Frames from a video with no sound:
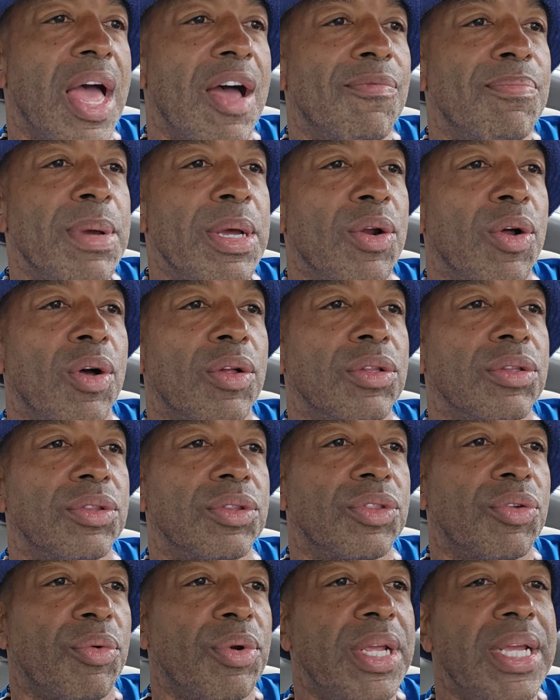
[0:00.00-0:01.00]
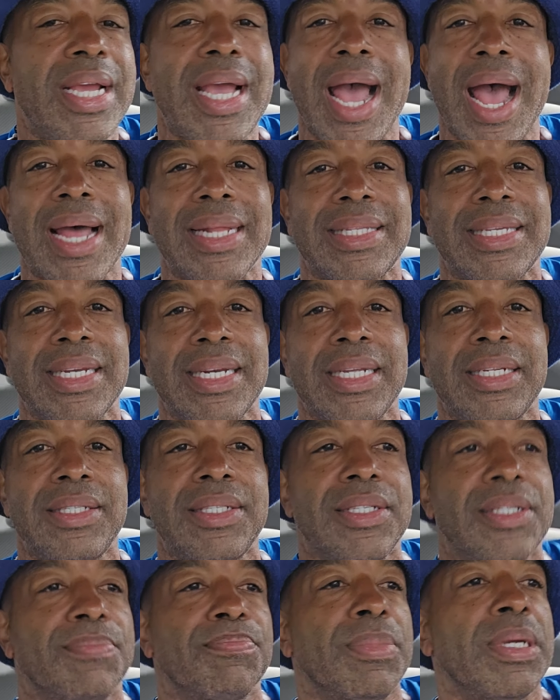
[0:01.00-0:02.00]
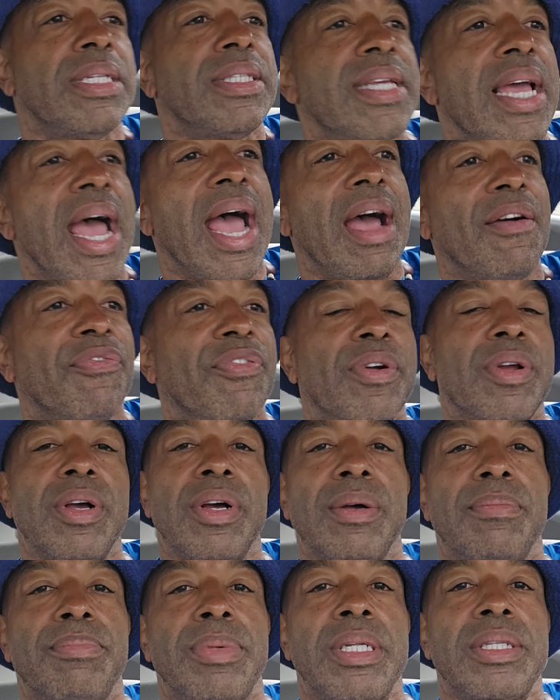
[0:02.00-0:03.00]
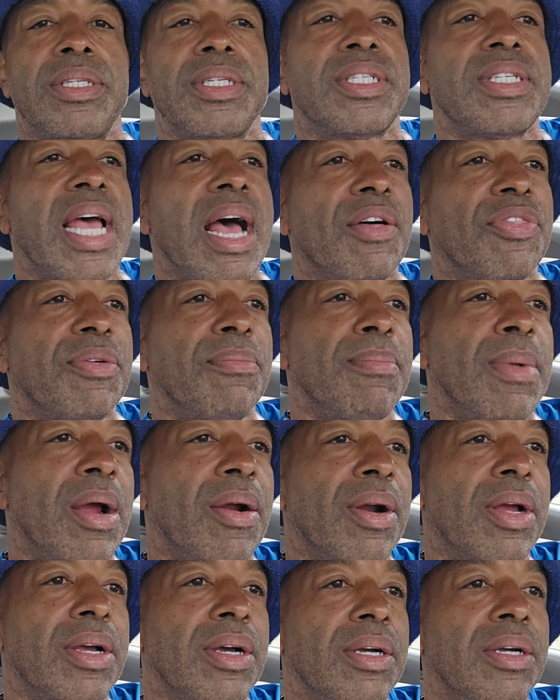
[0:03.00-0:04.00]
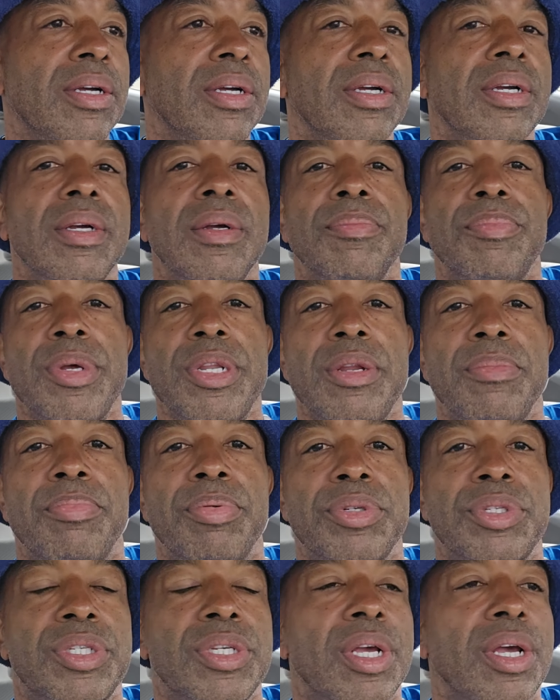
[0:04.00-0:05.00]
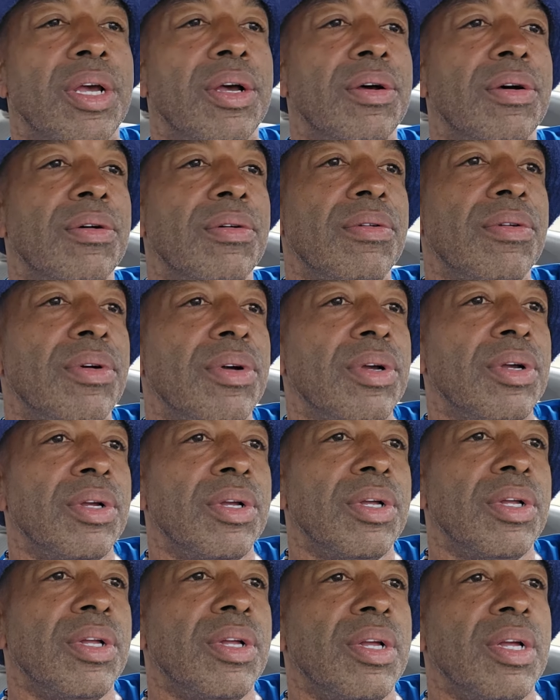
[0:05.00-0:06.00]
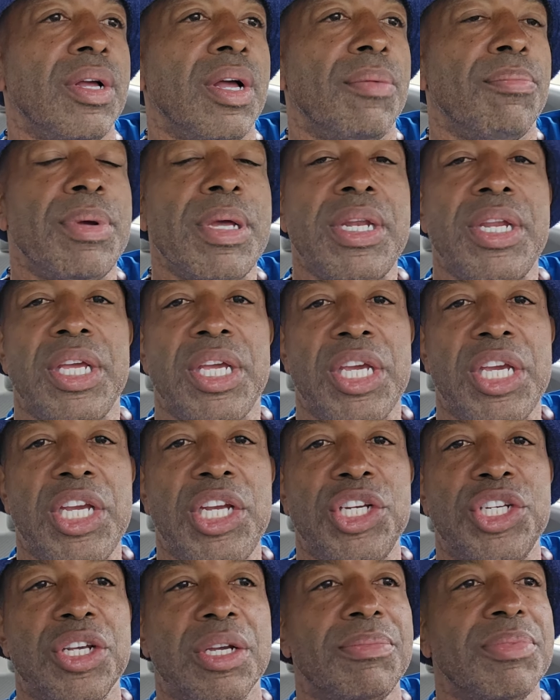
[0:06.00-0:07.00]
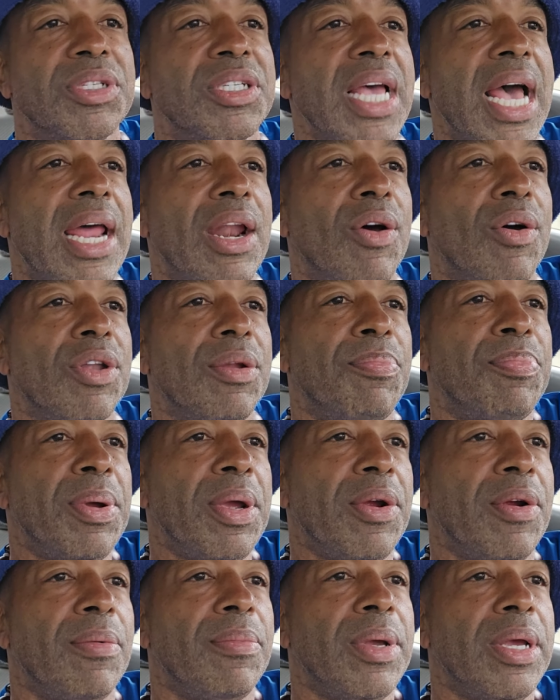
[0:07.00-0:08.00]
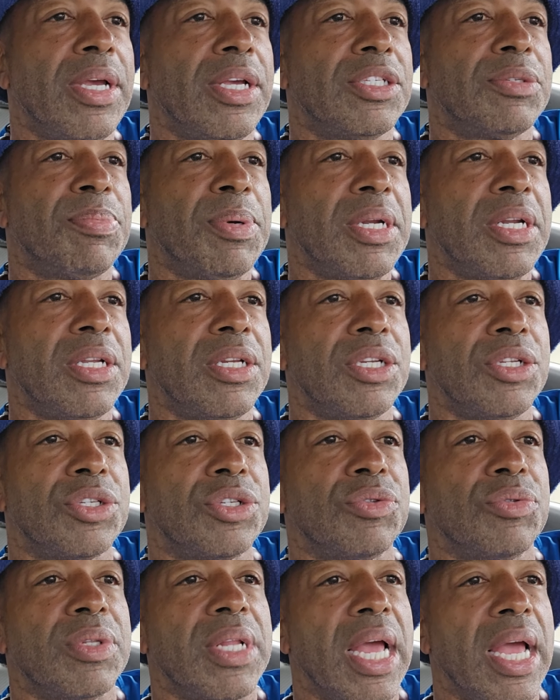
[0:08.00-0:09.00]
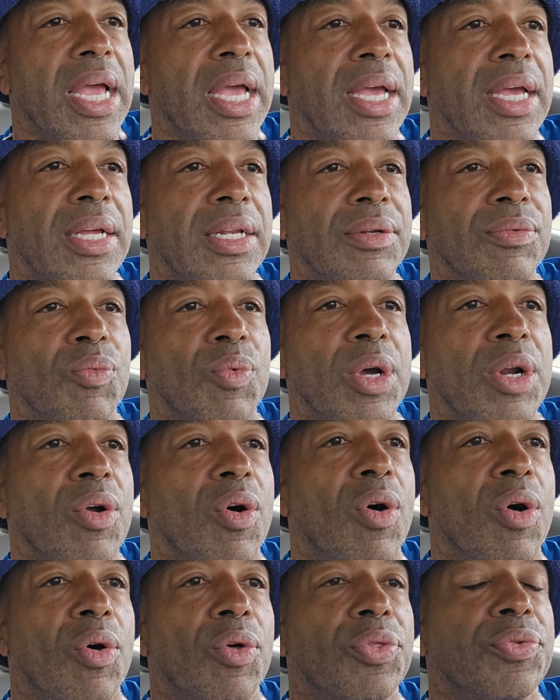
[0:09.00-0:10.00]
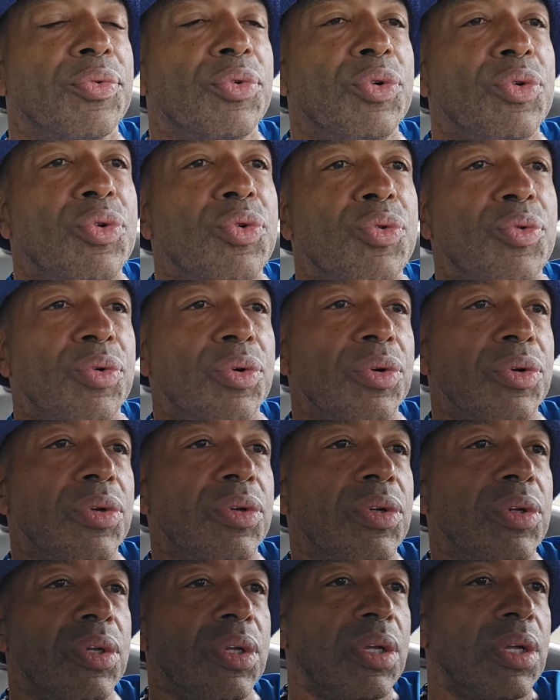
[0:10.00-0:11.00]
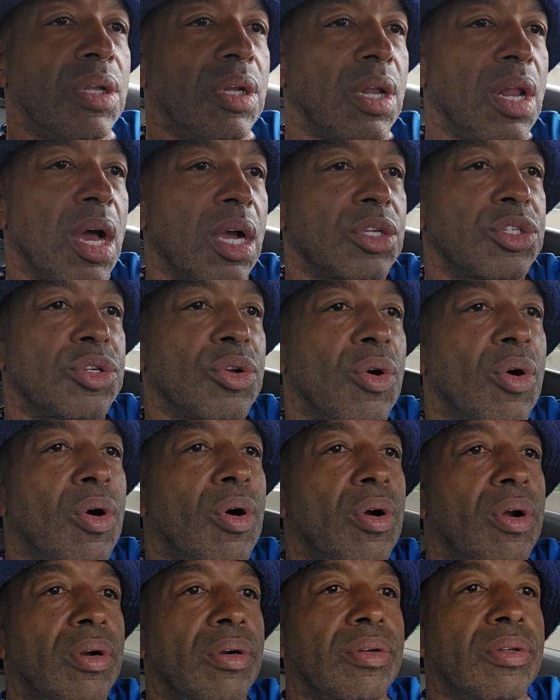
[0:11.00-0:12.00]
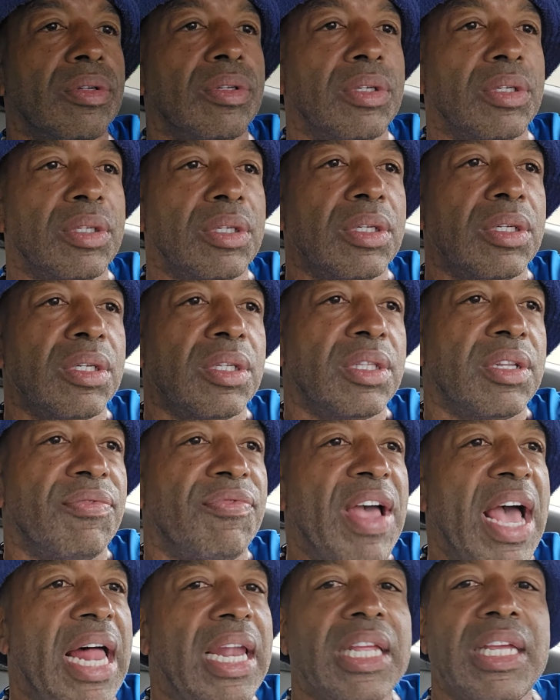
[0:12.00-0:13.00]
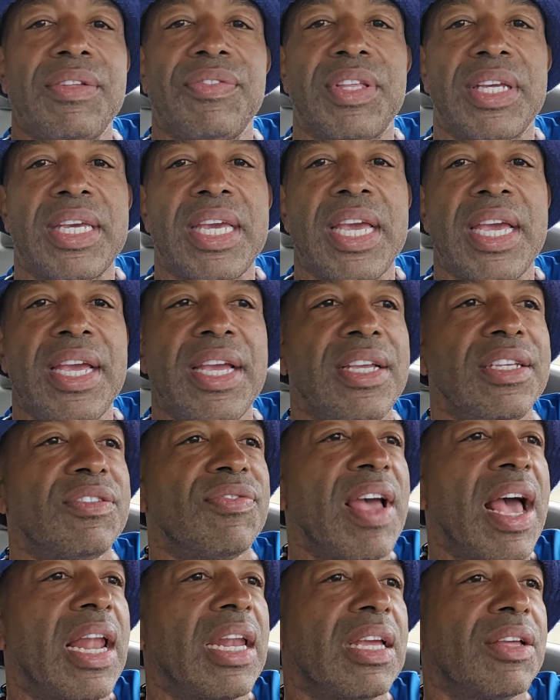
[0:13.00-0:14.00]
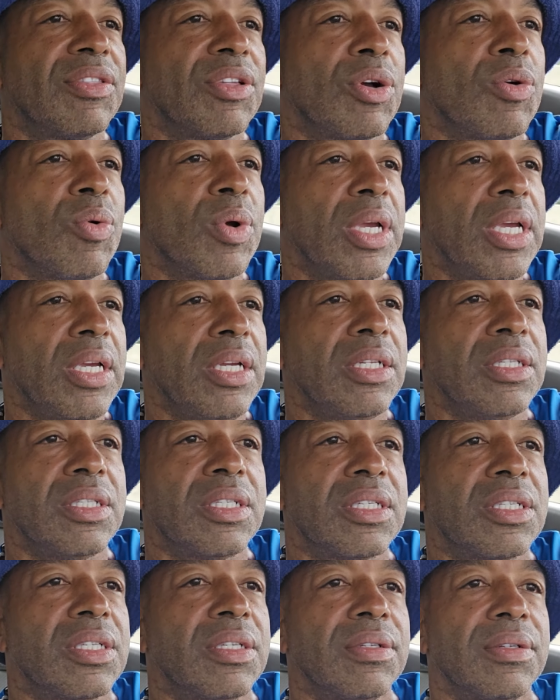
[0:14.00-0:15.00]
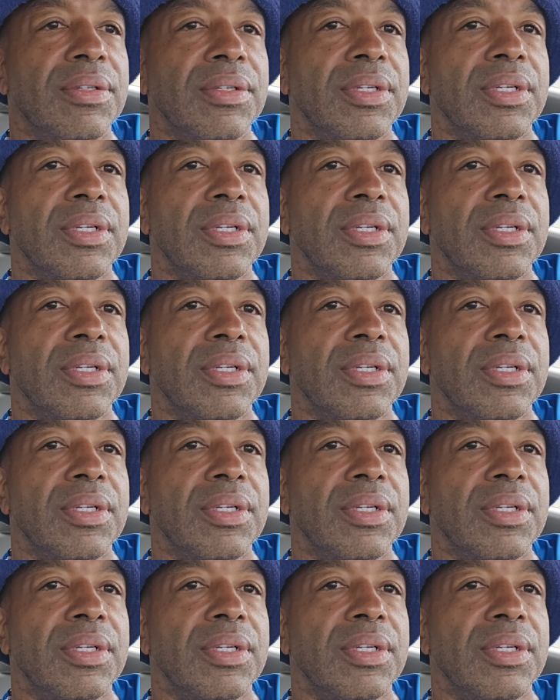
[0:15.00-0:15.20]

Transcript: I've been on three continents, been to Africa, been to South America, been to Brazil, been to Egypt, sat on the pyramids, been in the Sudan, went all through Luxor, the Valley of the Kings, Valley of the Queens,